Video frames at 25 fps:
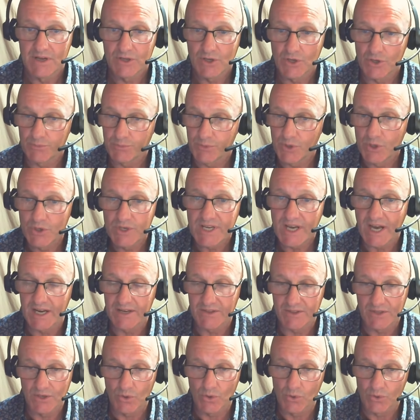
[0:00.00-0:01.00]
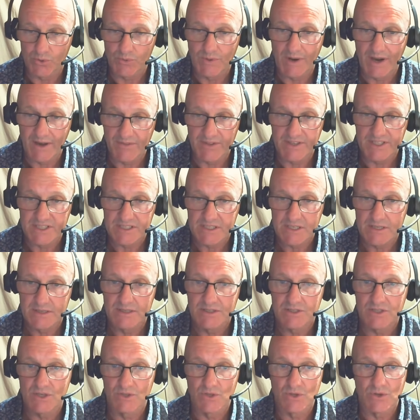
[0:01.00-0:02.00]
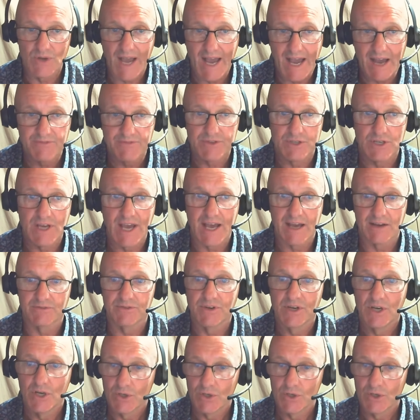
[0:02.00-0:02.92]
communicate the law to others. So you have to have